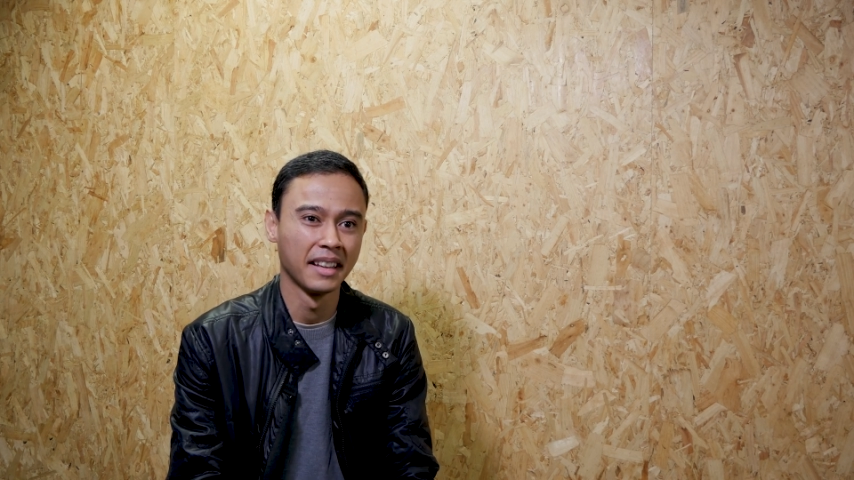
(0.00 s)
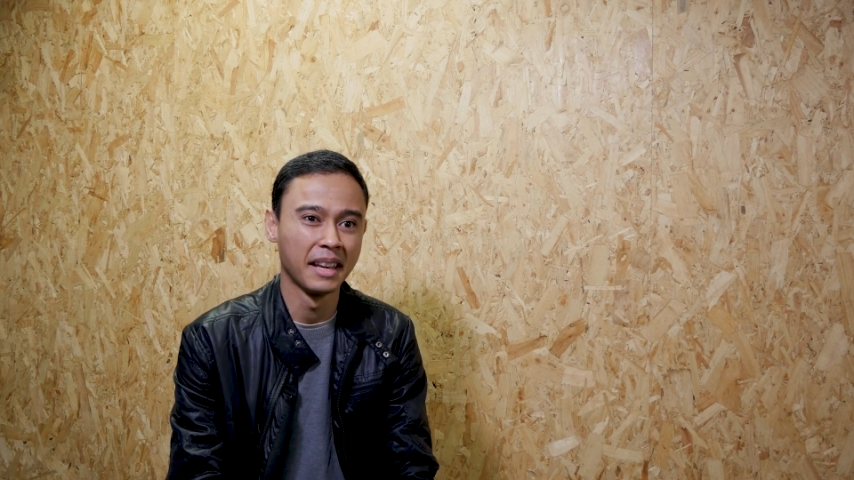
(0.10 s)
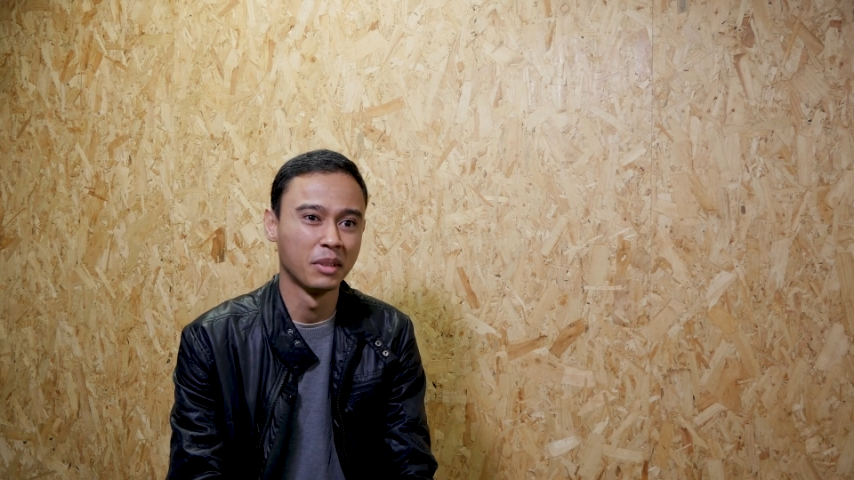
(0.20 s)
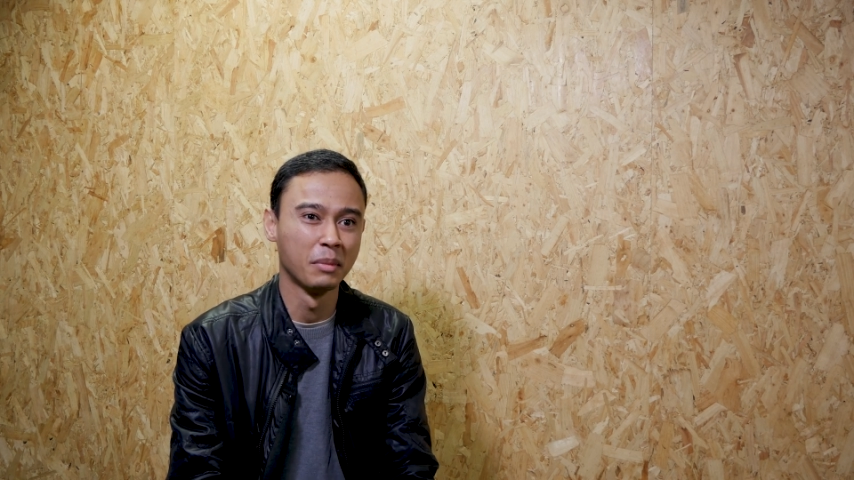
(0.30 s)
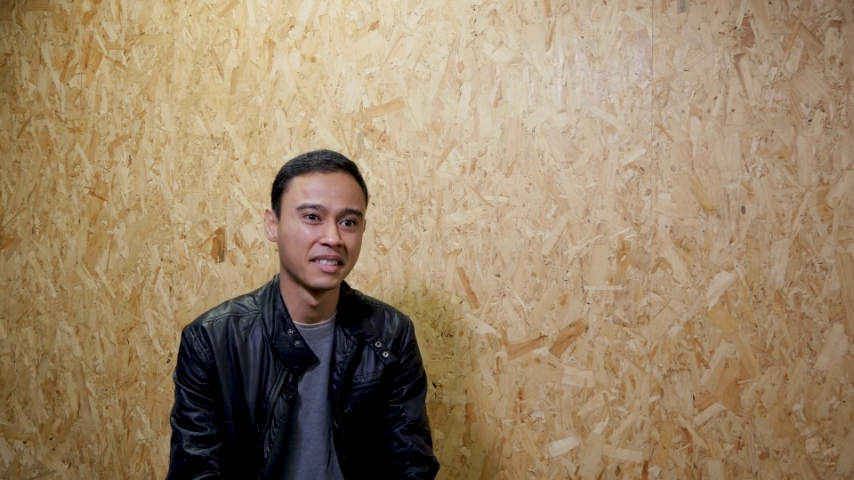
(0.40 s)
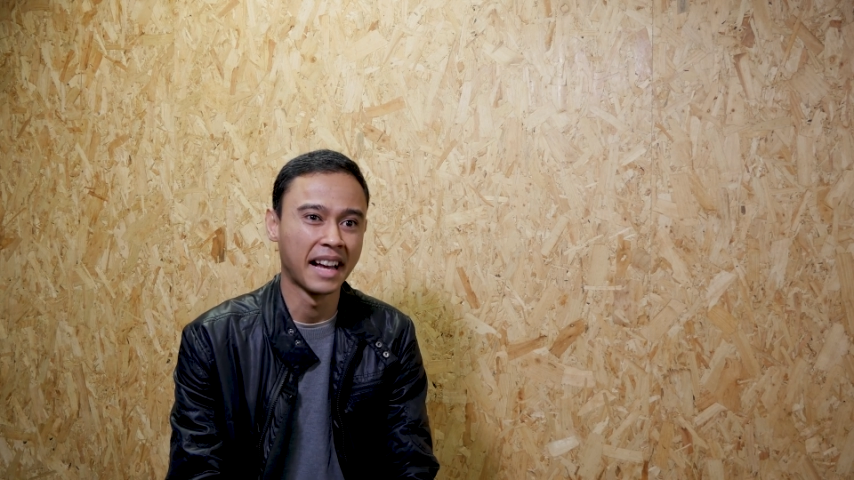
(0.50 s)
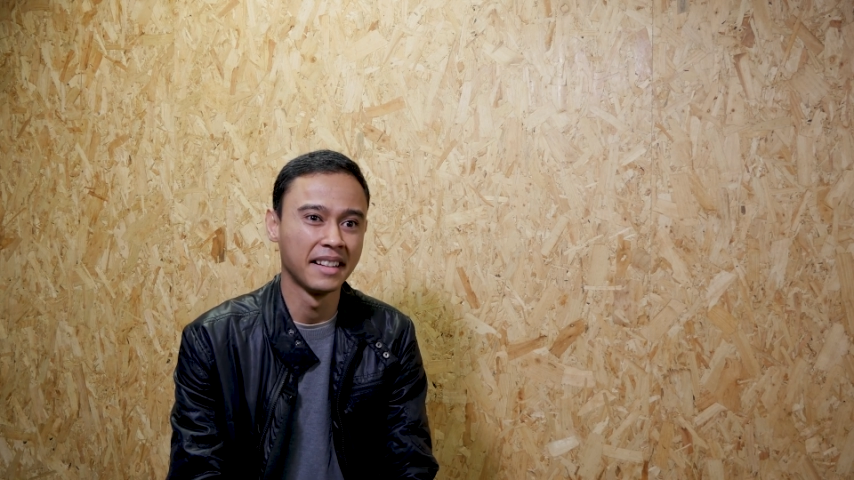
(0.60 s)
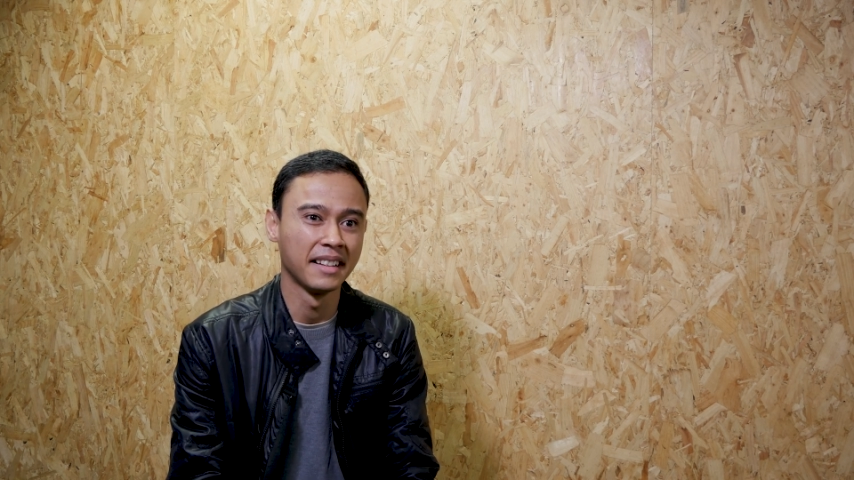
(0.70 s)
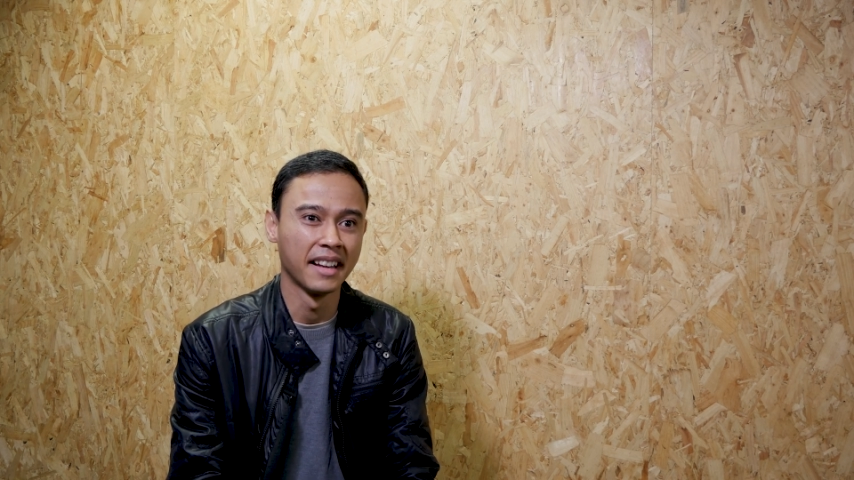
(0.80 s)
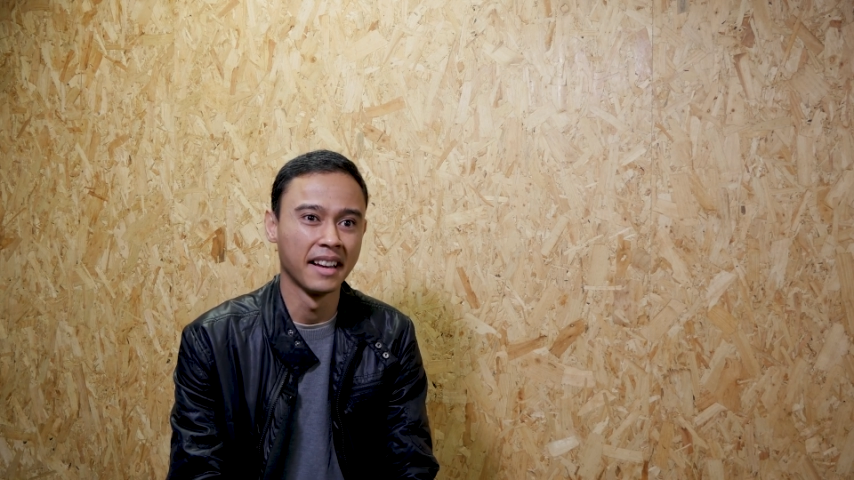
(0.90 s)
him to be
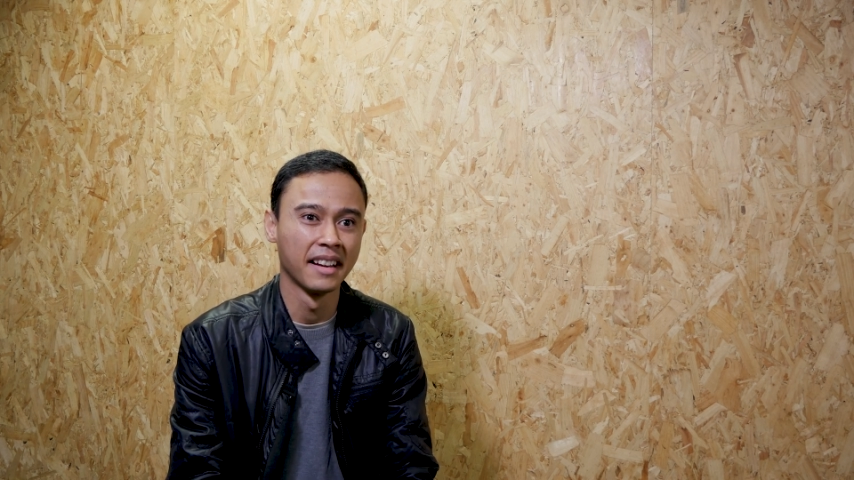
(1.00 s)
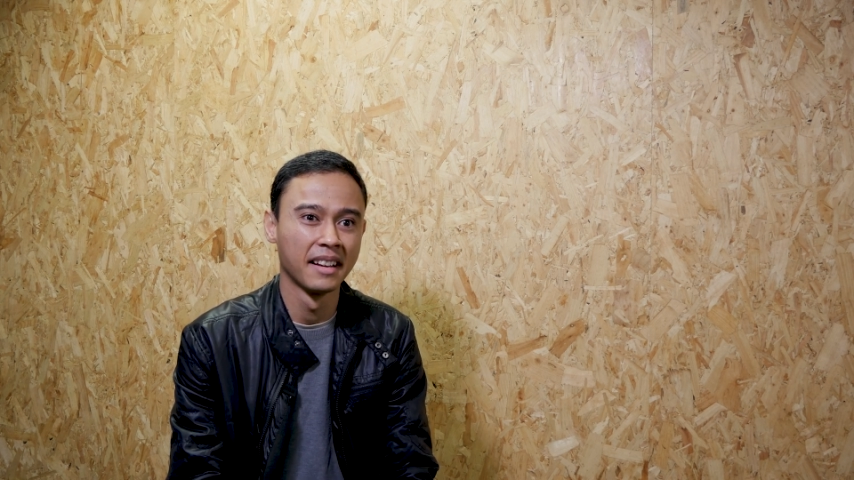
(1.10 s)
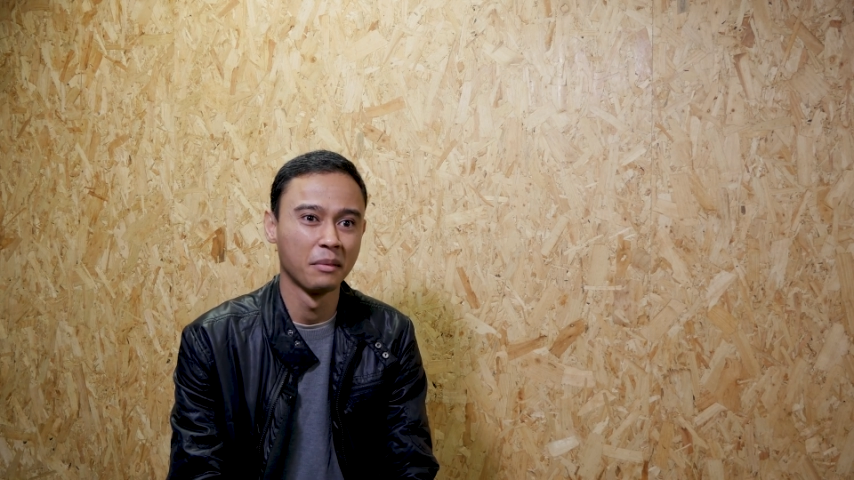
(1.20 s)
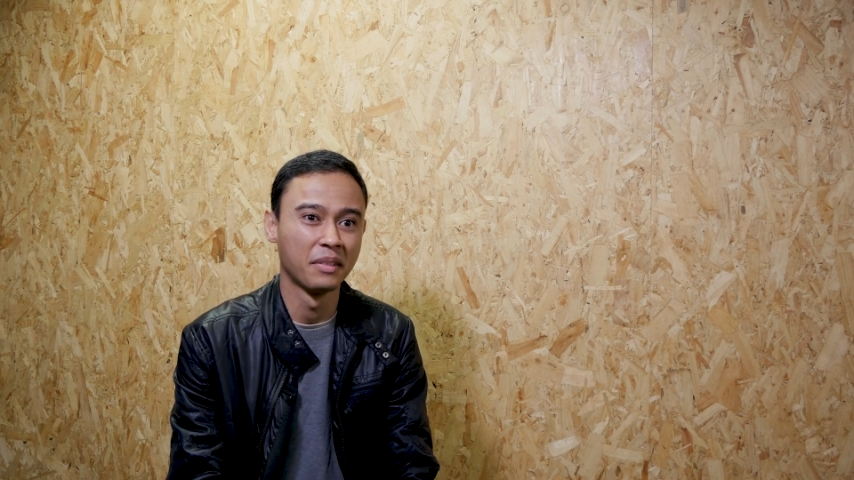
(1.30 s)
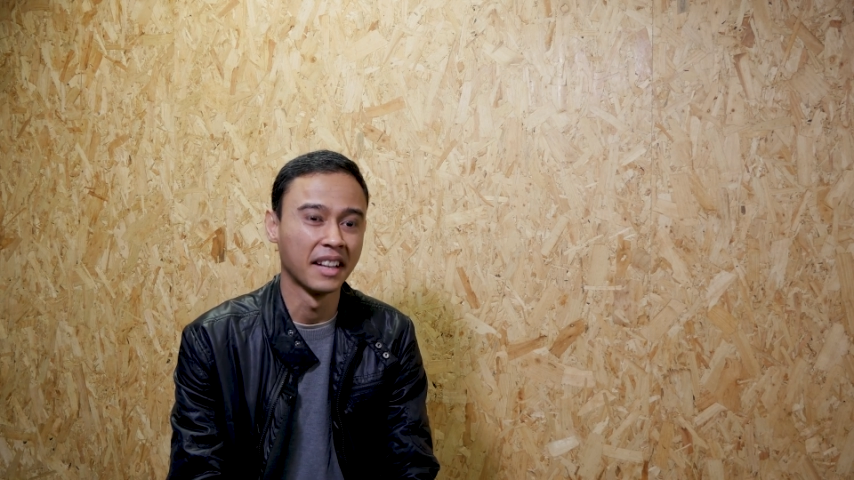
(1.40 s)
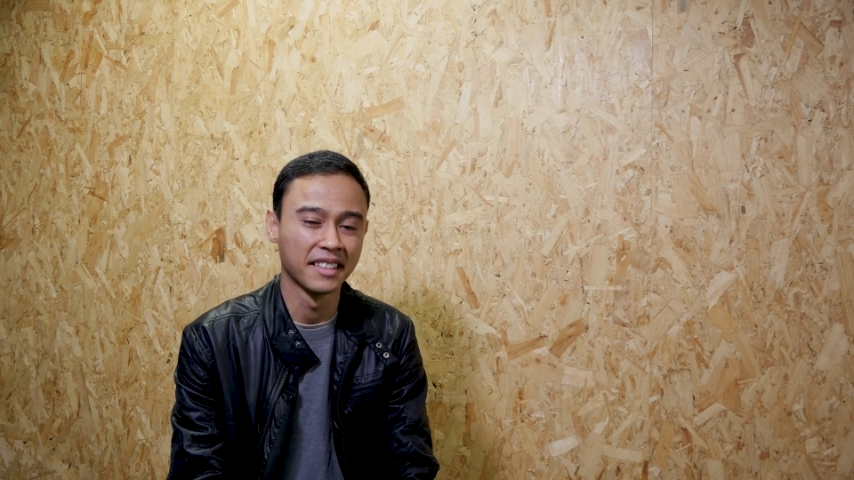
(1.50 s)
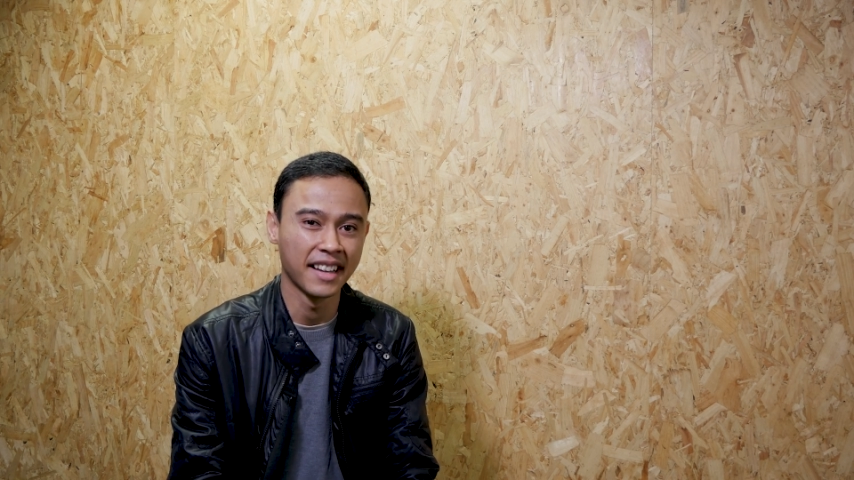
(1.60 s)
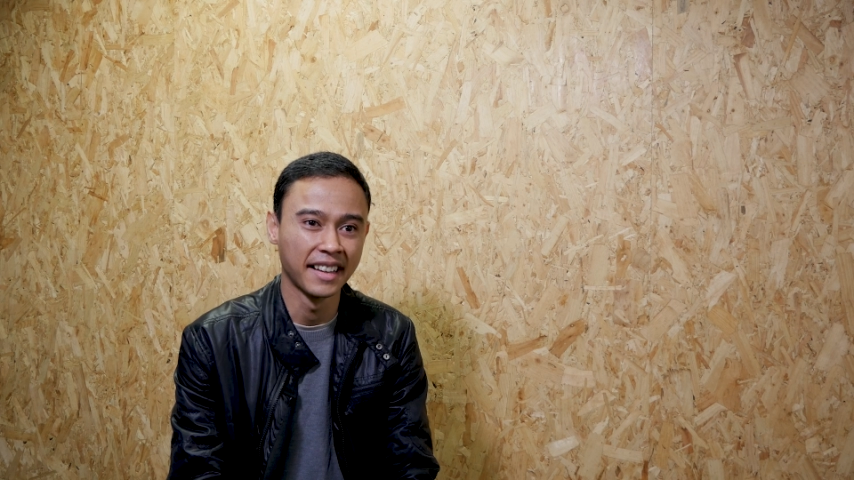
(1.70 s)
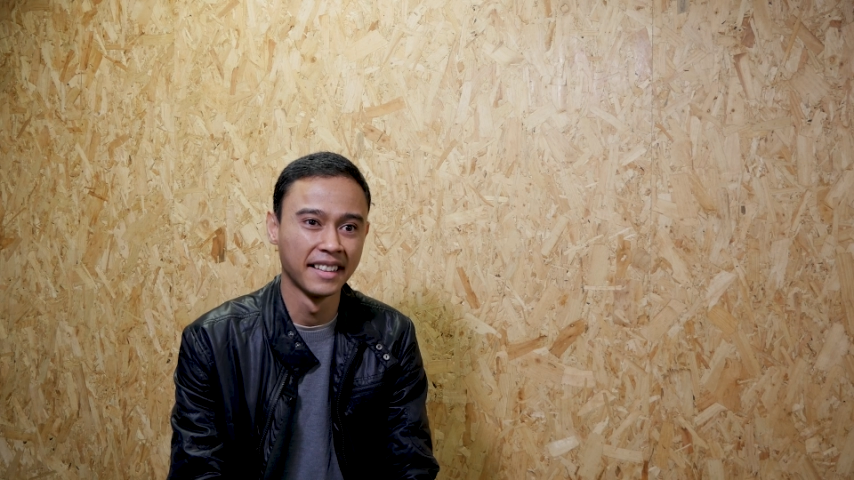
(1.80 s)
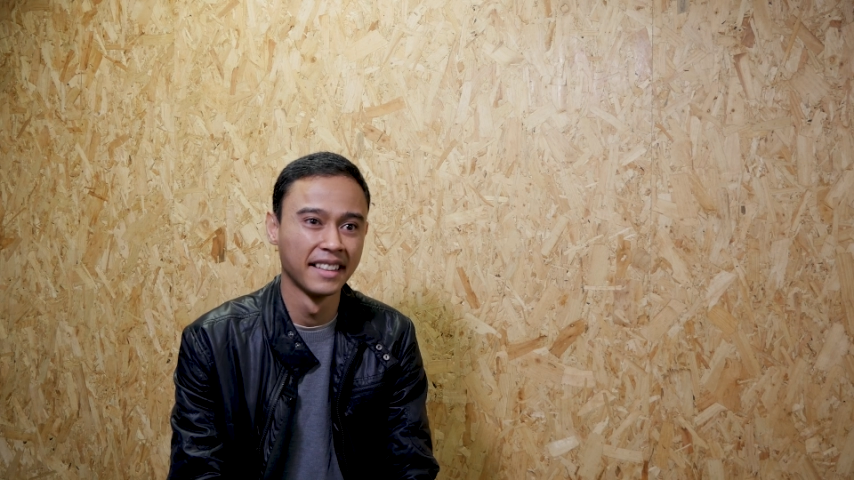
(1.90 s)
standing there with that
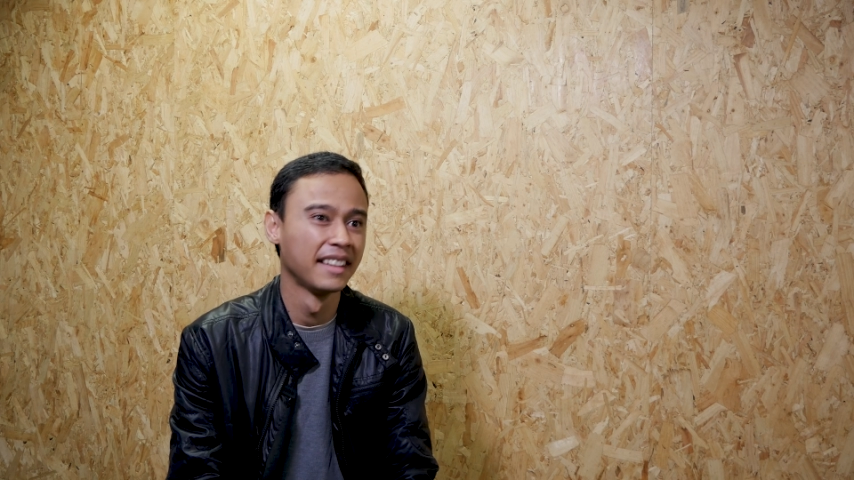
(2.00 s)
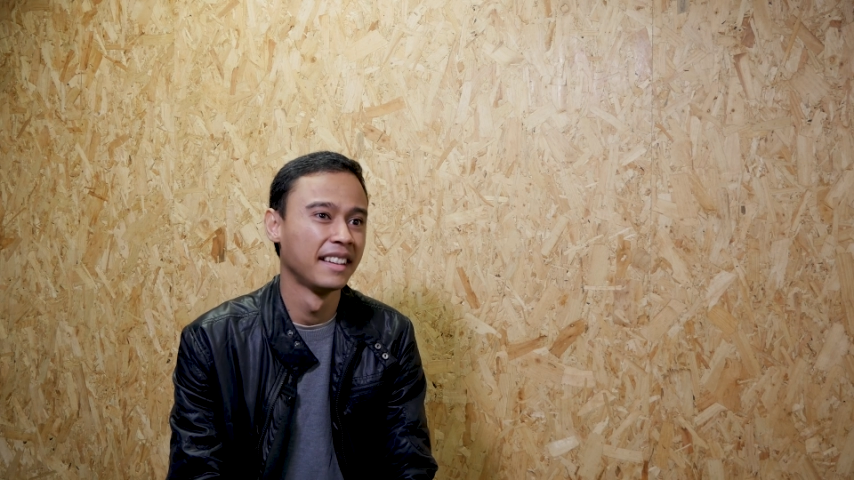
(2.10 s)
sign.